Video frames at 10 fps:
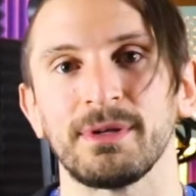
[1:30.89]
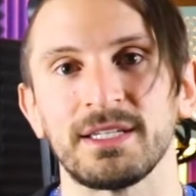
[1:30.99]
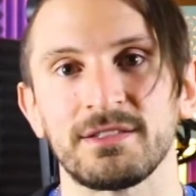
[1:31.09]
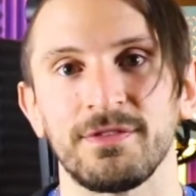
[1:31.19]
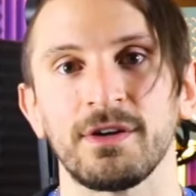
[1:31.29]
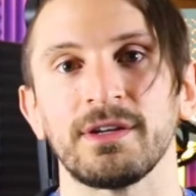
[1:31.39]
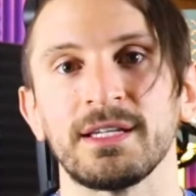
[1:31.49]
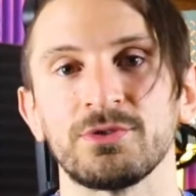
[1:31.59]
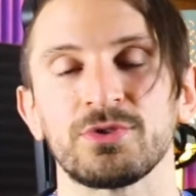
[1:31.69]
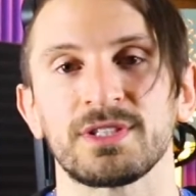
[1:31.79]
But it's very
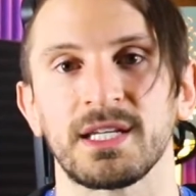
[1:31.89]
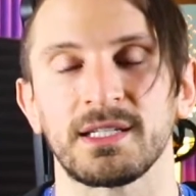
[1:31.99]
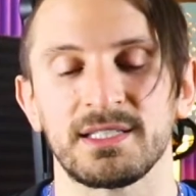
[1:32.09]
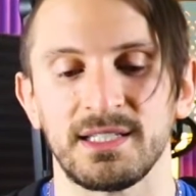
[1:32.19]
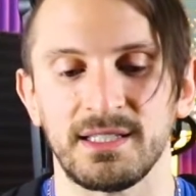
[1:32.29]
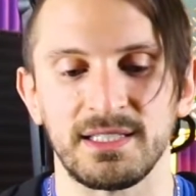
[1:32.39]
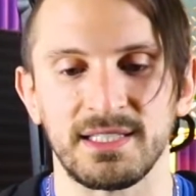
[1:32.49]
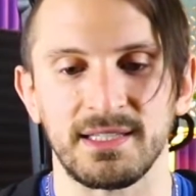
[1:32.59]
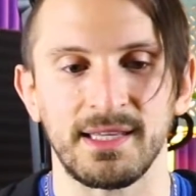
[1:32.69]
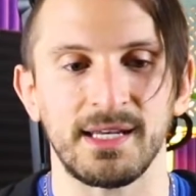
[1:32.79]
interesting to see these
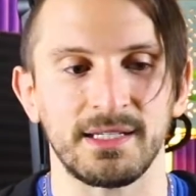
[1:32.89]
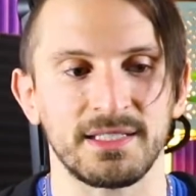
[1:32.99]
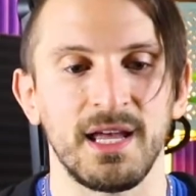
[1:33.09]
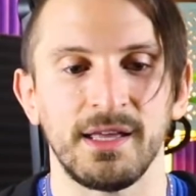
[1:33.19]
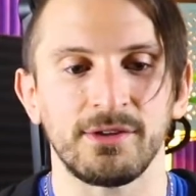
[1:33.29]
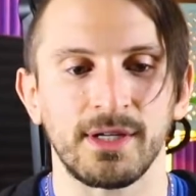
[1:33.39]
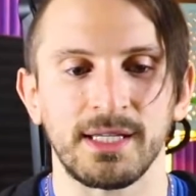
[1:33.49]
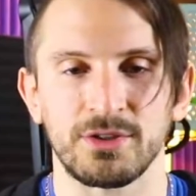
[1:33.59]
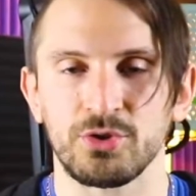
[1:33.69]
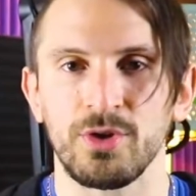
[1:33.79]
synthetics, they're
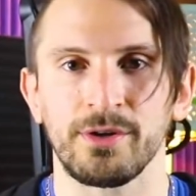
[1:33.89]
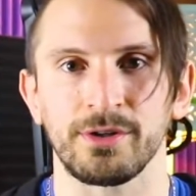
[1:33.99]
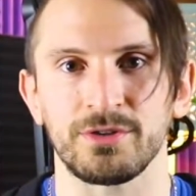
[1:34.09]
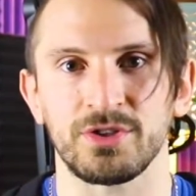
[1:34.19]
getting stronger.